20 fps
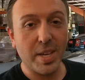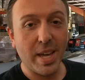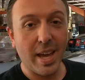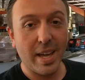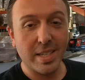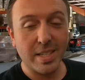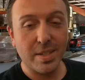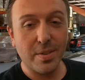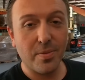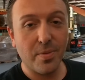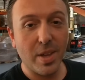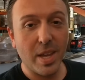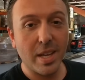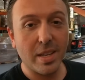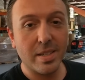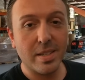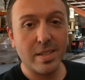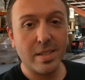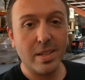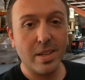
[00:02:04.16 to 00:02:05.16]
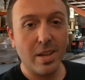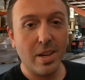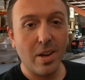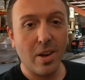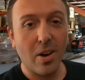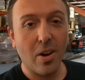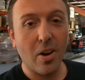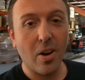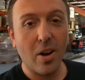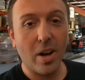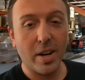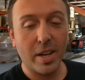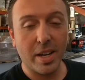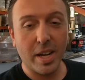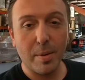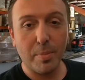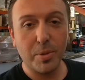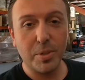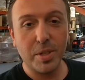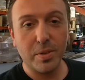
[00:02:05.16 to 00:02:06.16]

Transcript: test fit on a couple